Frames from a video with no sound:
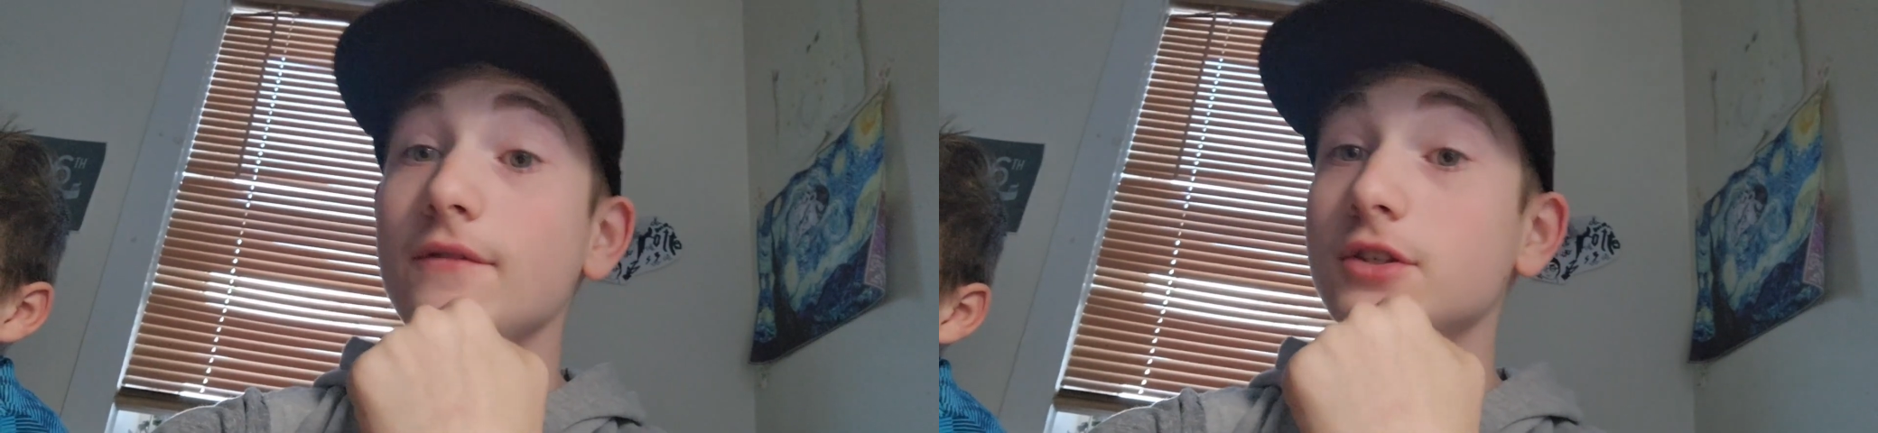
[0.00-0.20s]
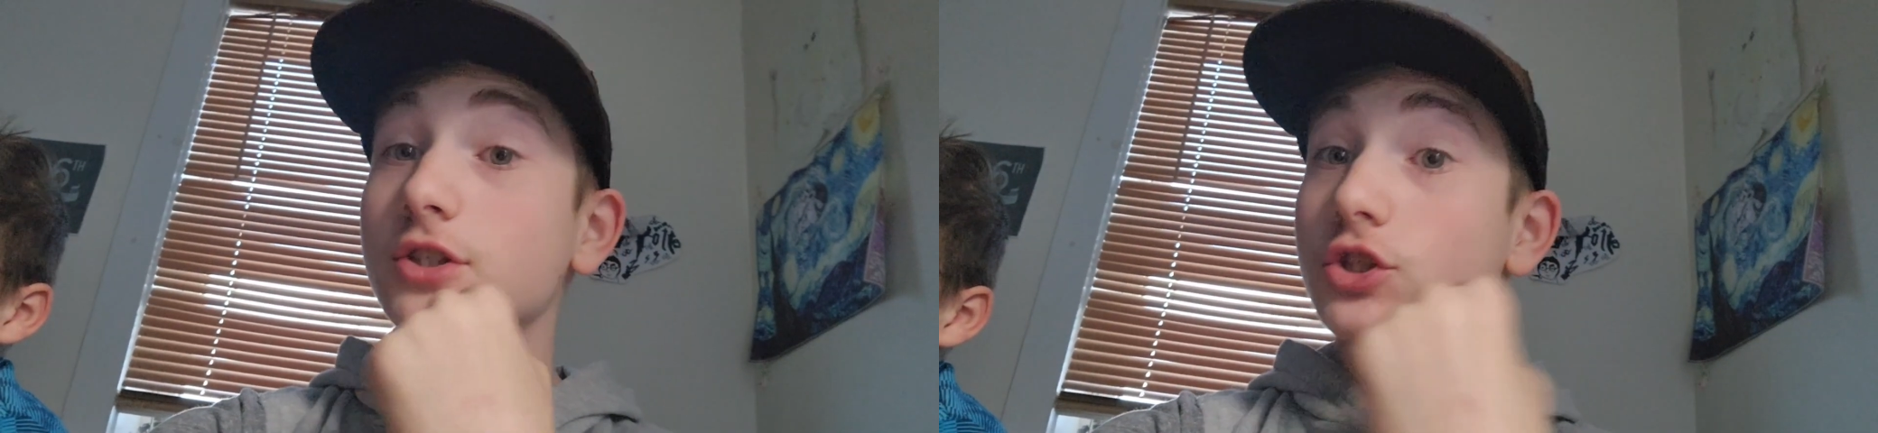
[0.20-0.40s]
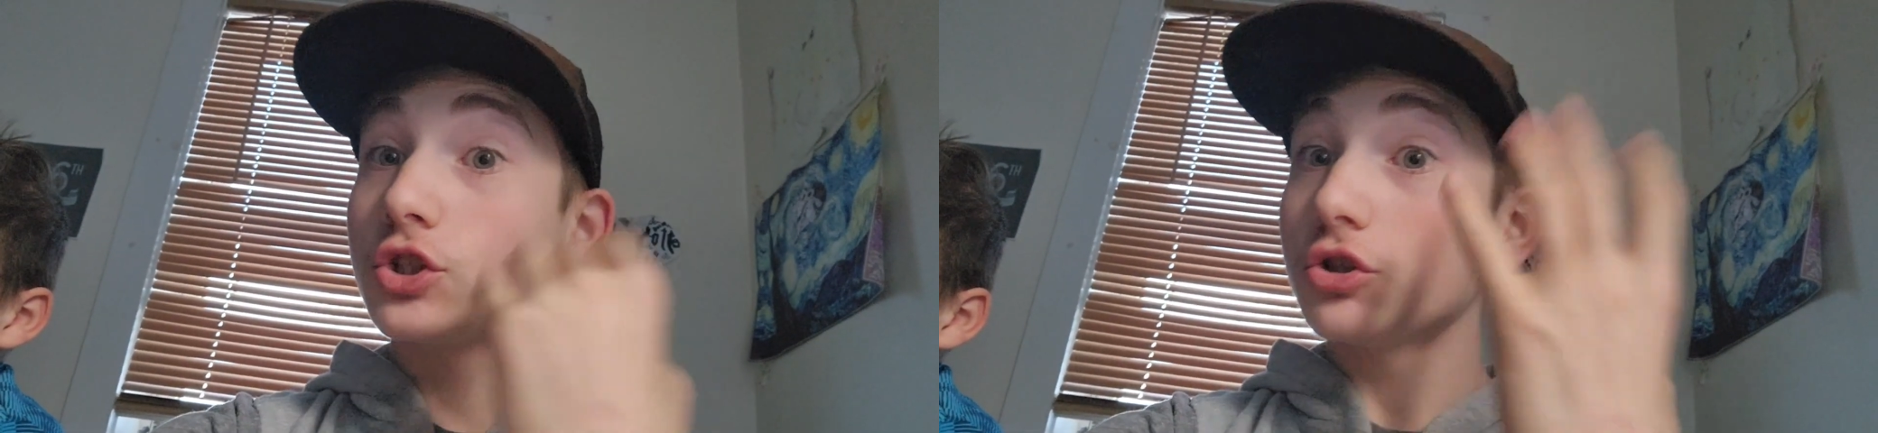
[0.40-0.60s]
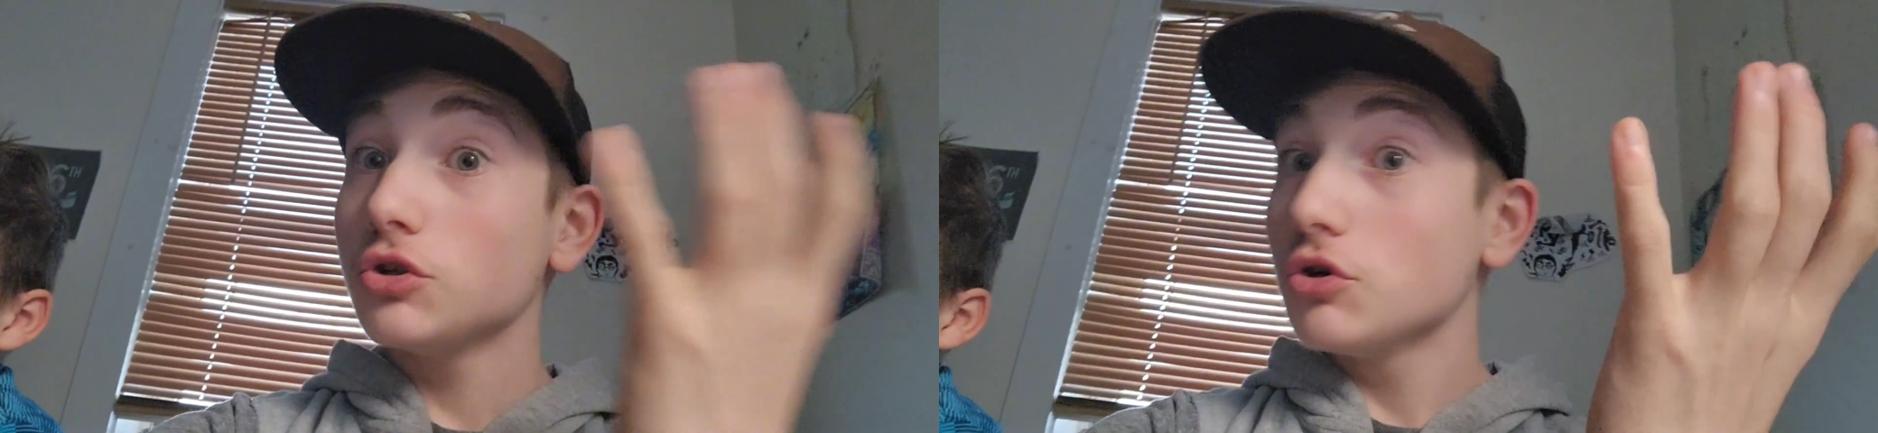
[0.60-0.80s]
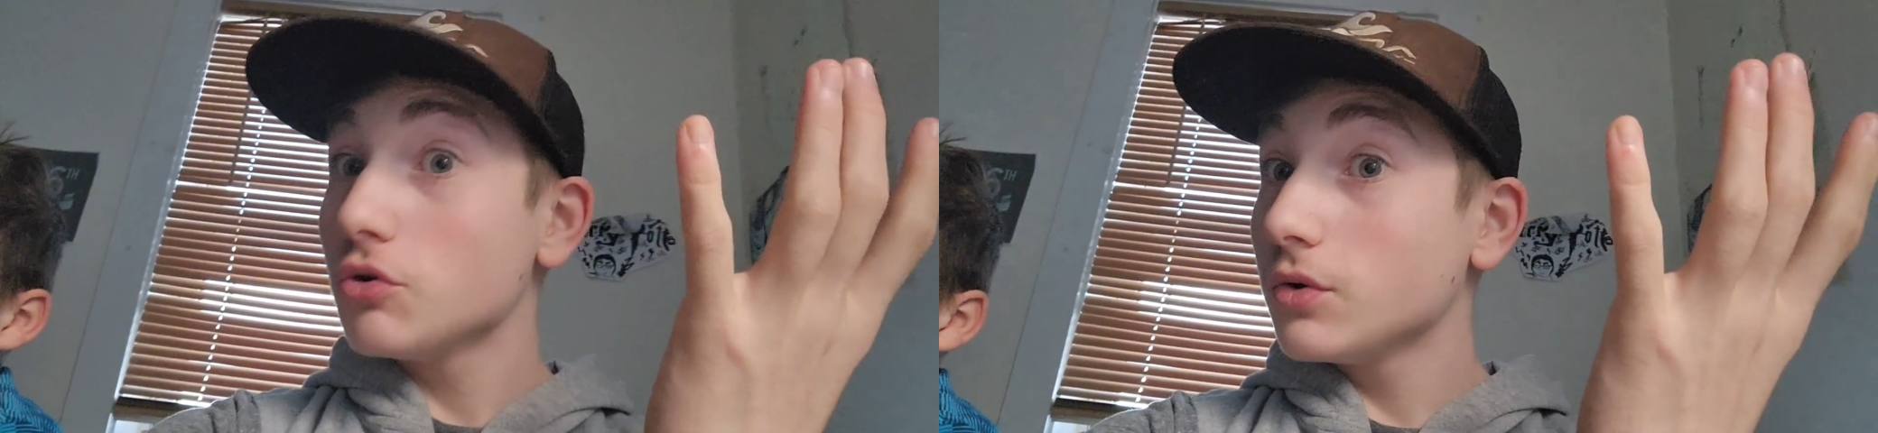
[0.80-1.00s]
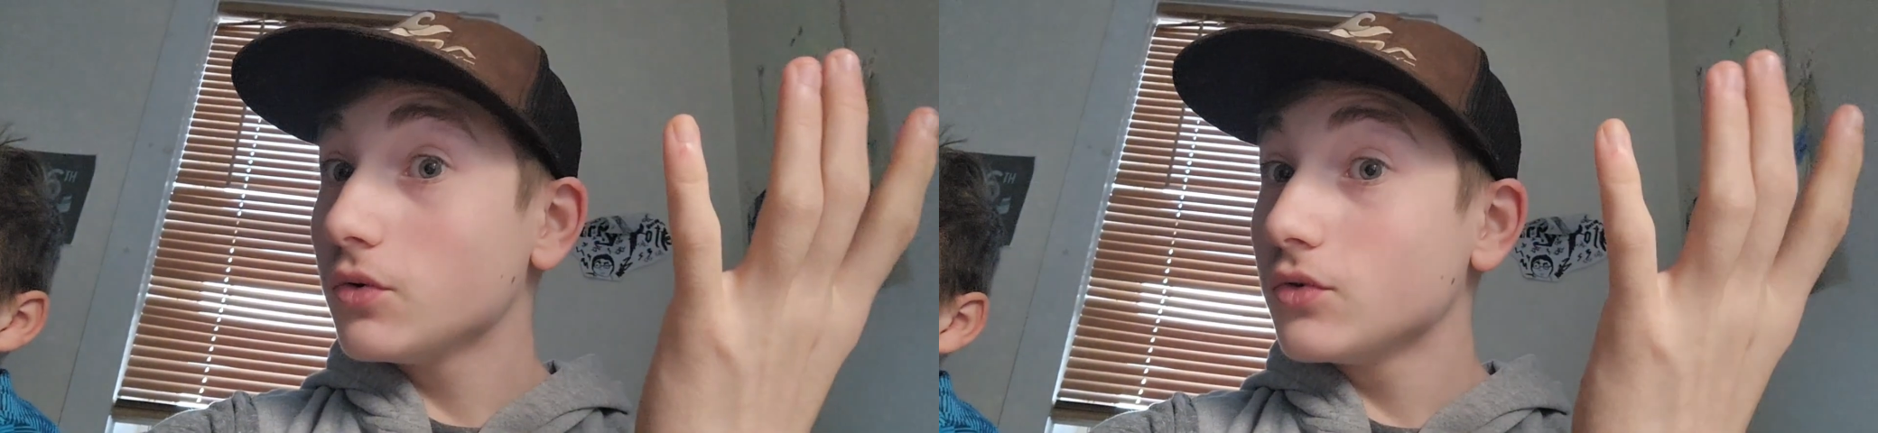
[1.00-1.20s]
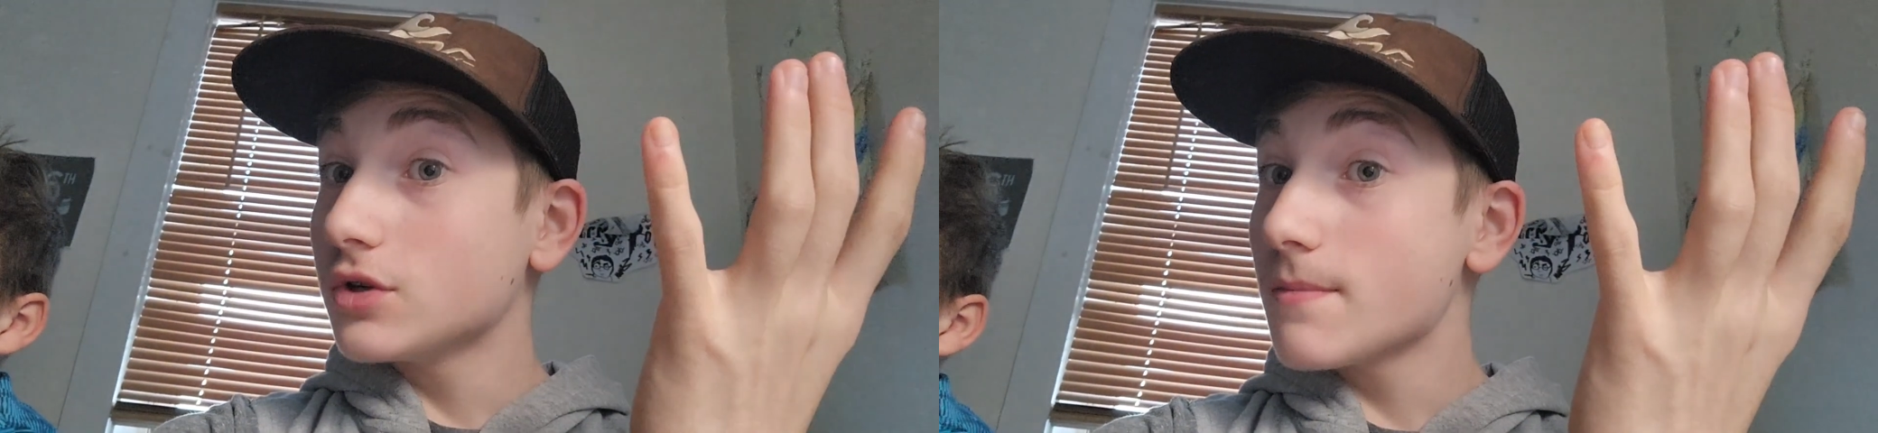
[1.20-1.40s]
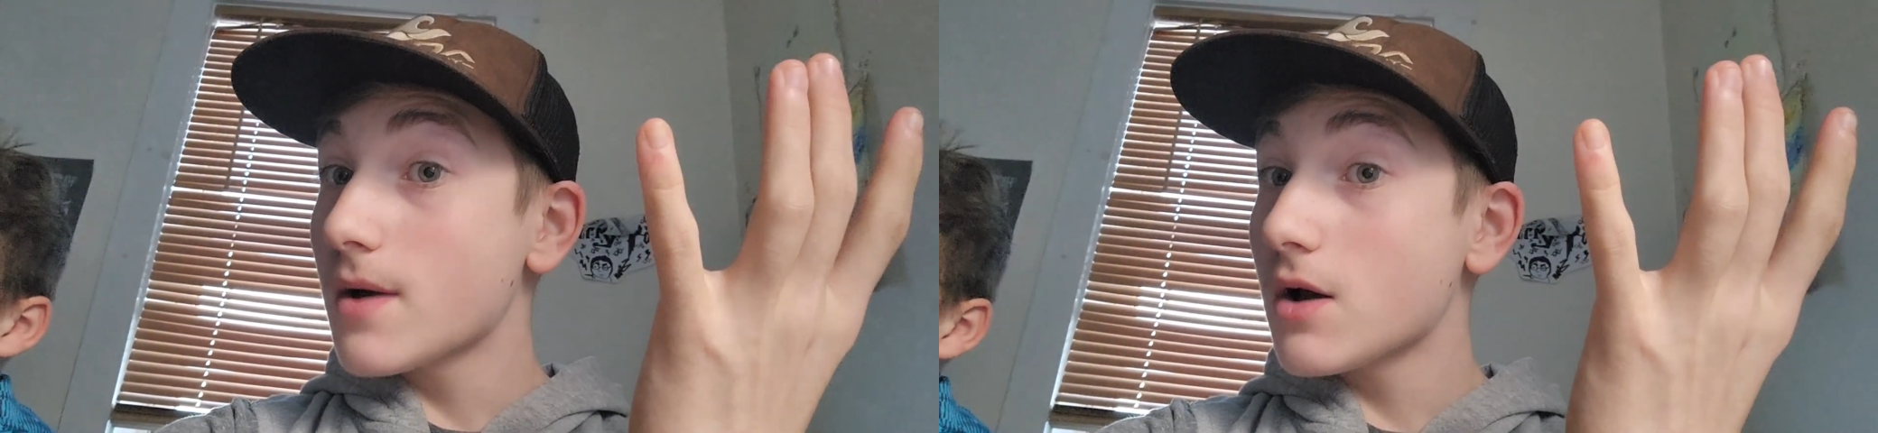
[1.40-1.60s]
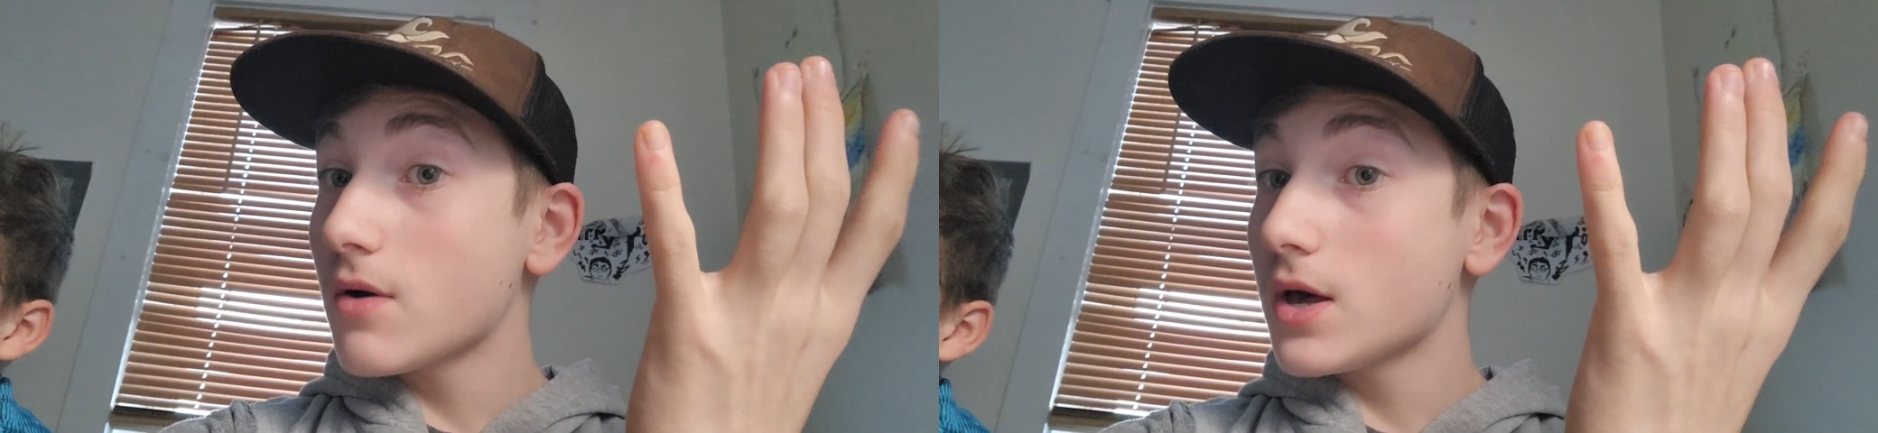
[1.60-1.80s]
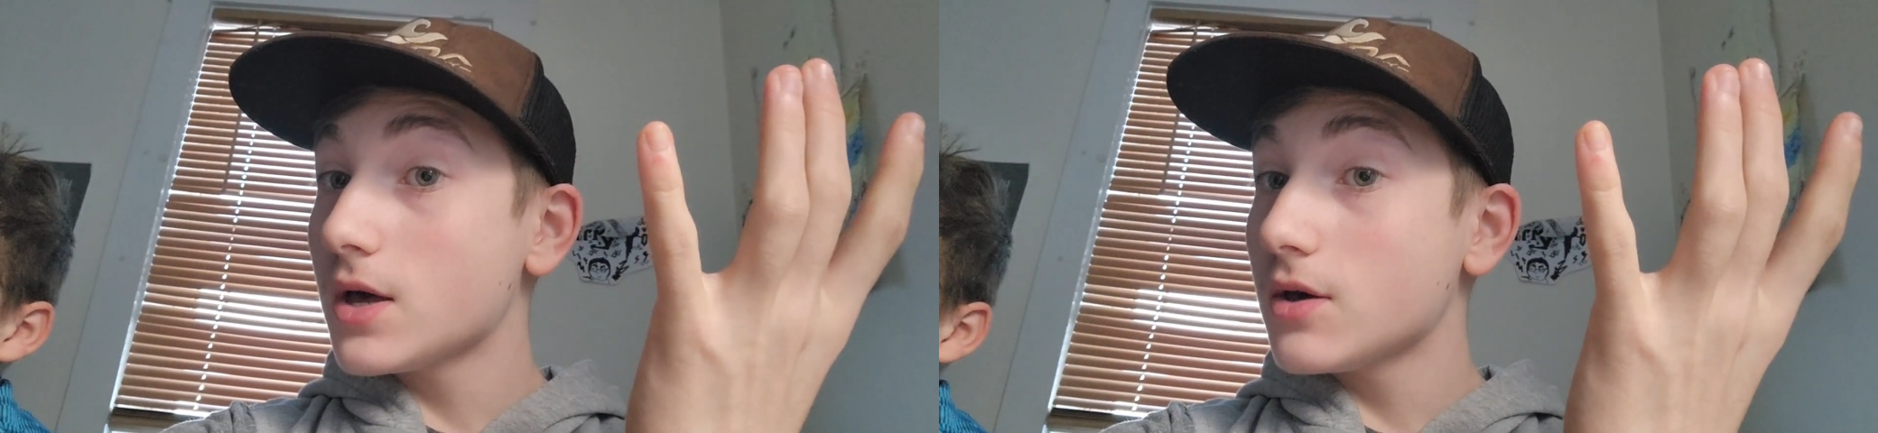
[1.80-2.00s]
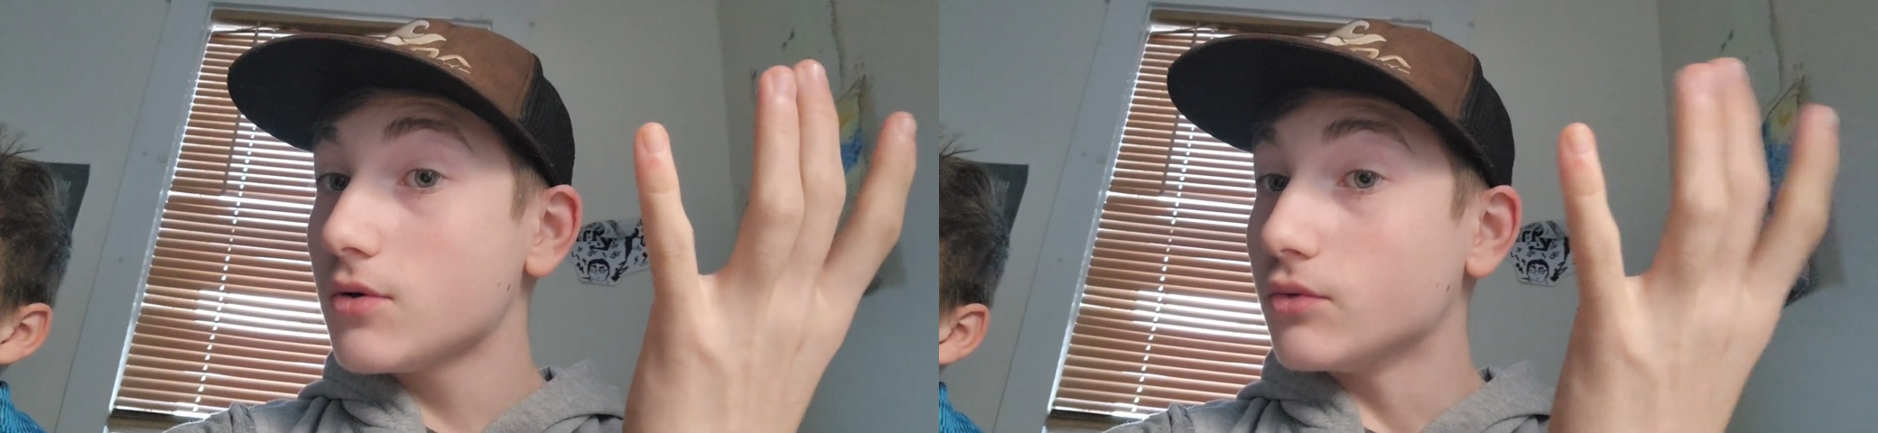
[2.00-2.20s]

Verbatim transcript: school tomorrow.